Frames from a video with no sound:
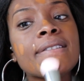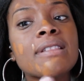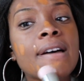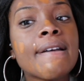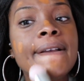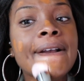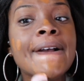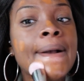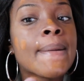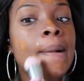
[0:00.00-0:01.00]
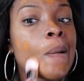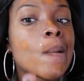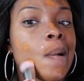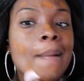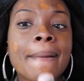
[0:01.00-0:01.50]
like
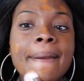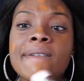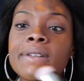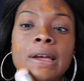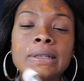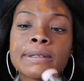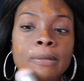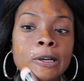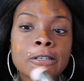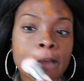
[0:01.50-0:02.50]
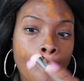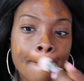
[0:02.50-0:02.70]
I may have gotten too much.